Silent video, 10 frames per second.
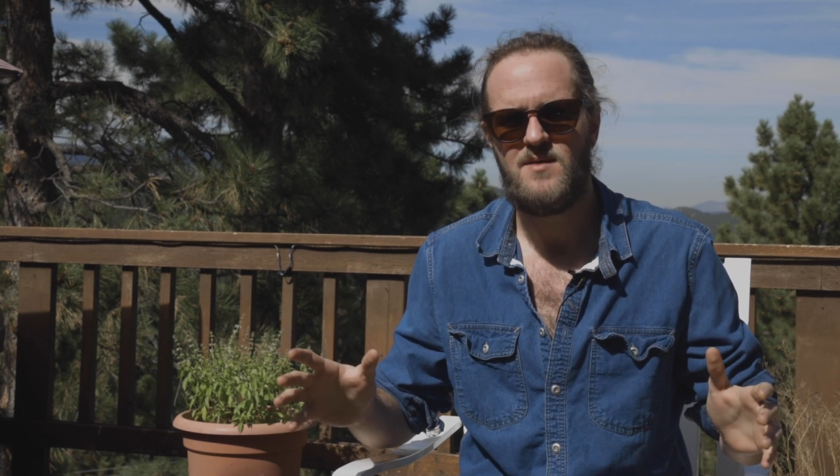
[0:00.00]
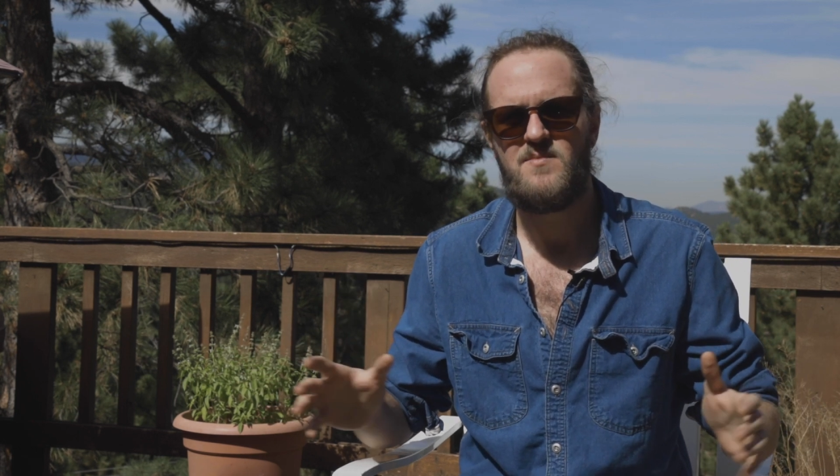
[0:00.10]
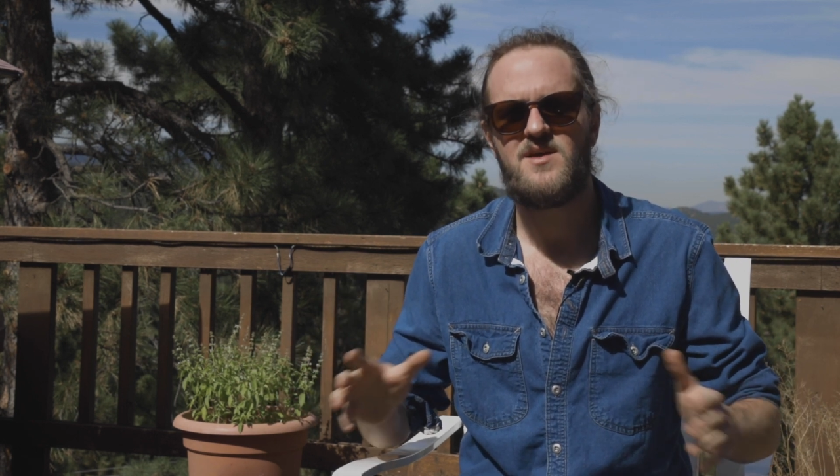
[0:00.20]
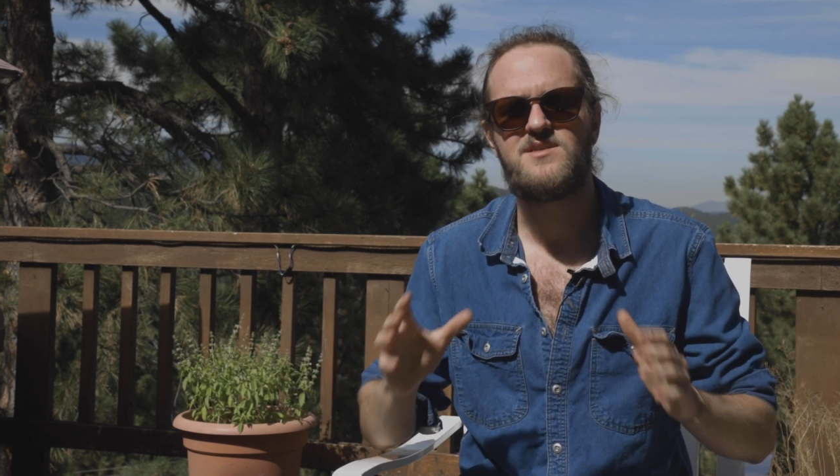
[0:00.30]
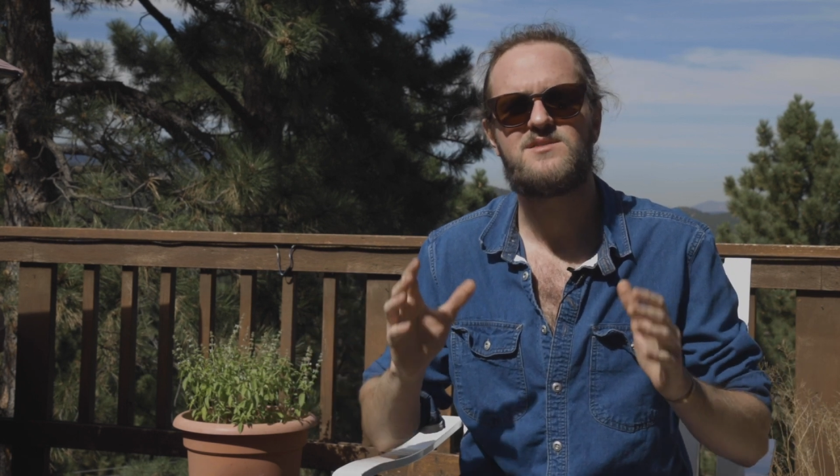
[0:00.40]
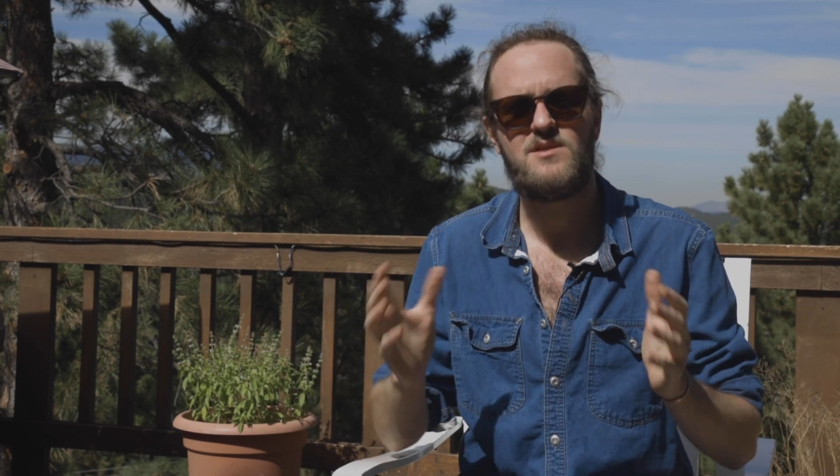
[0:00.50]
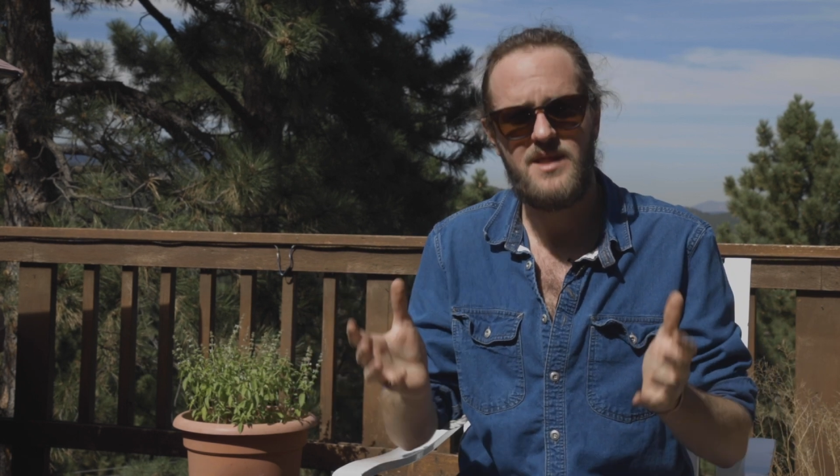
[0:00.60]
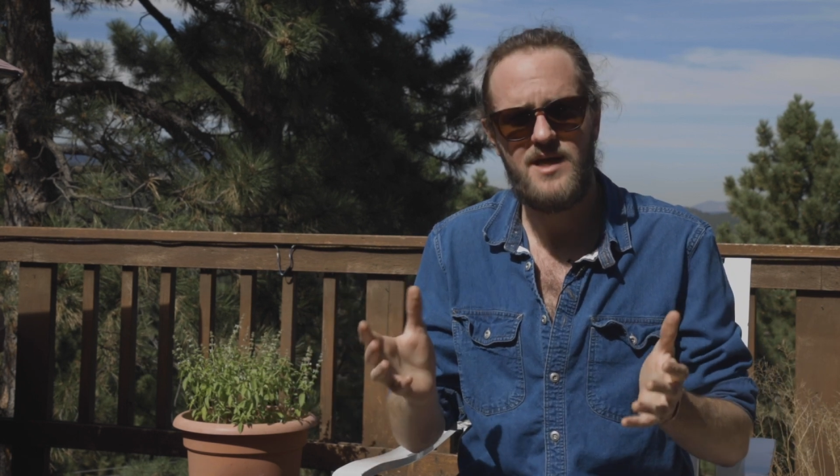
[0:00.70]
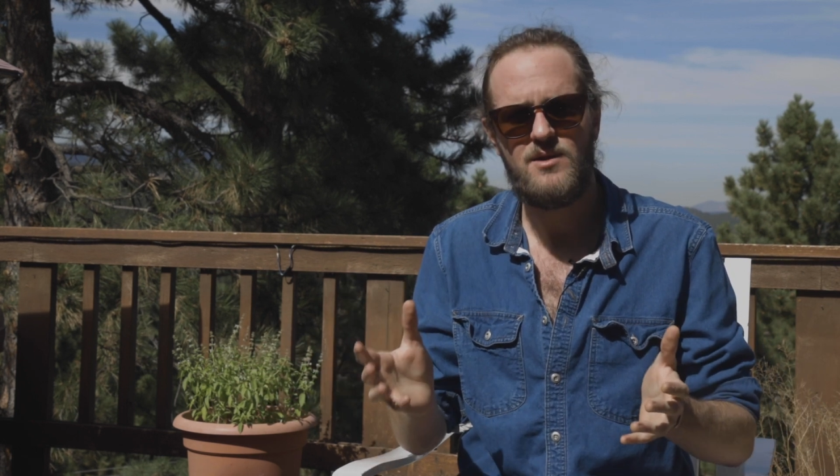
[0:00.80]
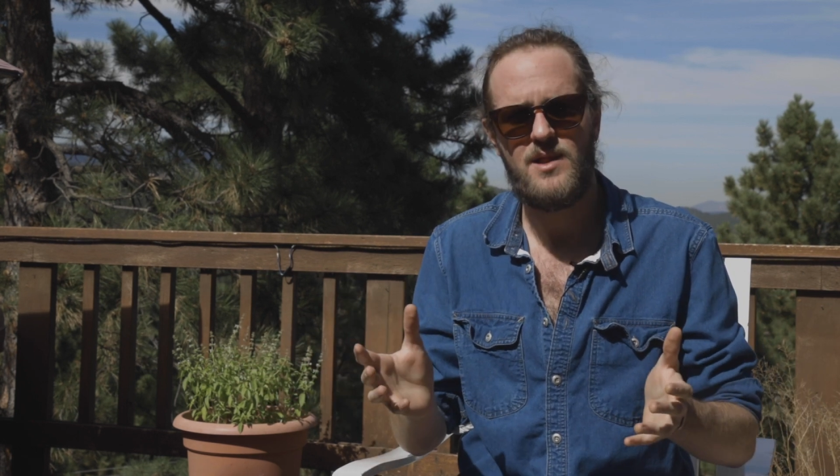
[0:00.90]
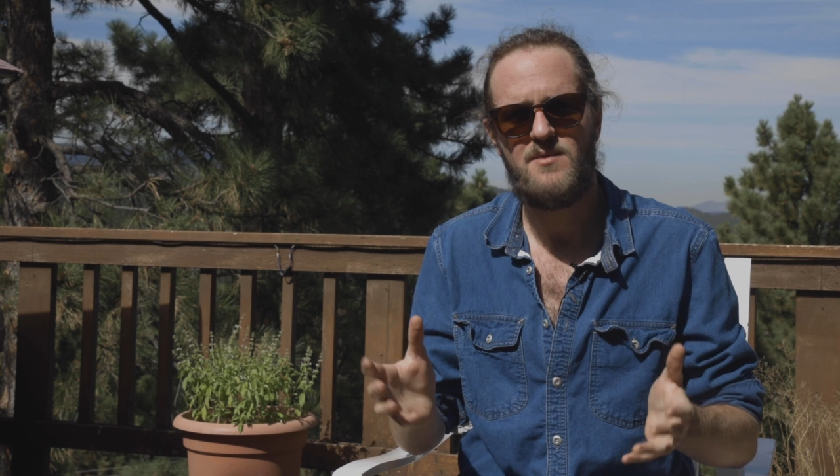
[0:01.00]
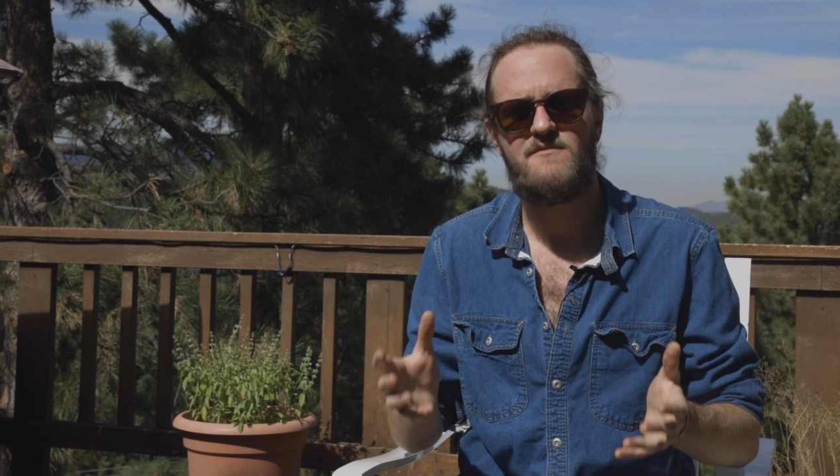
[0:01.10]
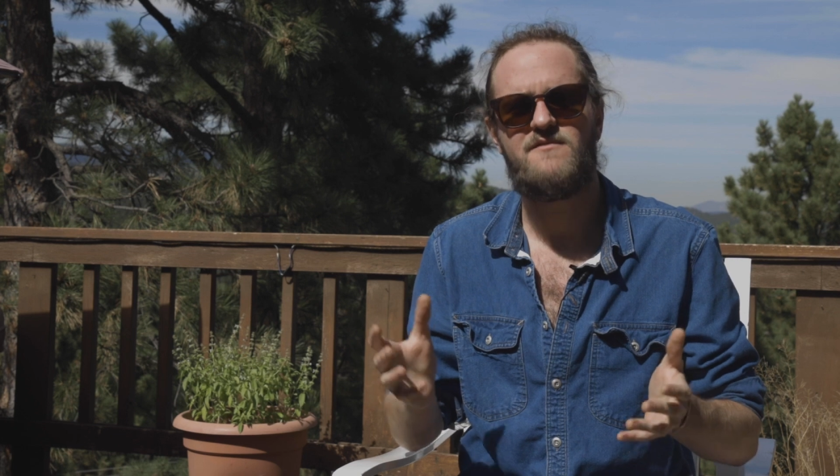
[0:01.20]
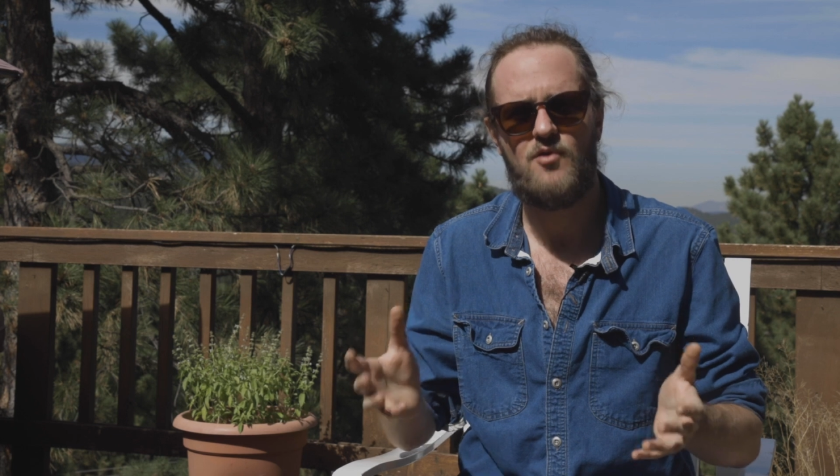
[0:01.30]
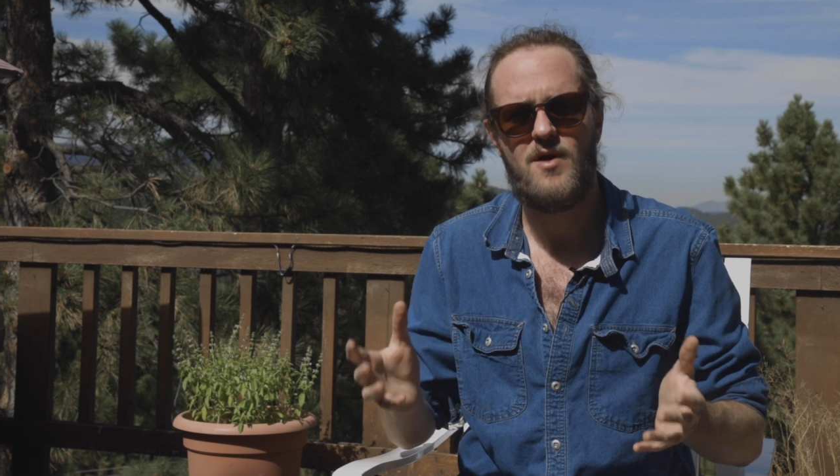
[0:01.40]
Because the legal limit
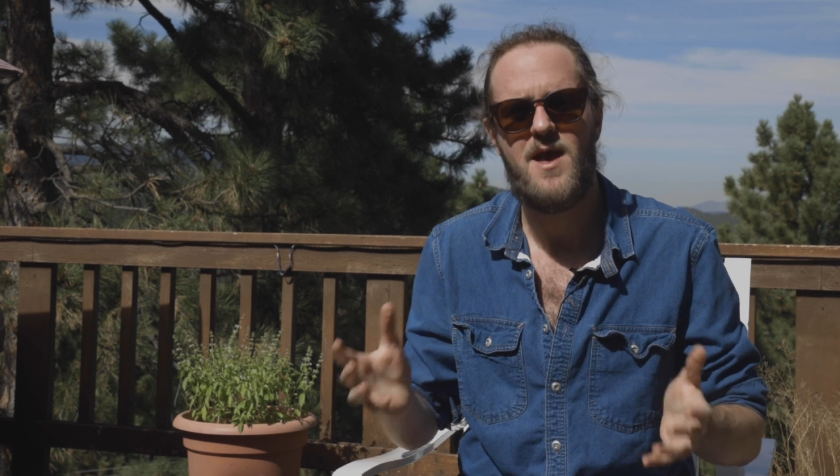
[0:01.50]
for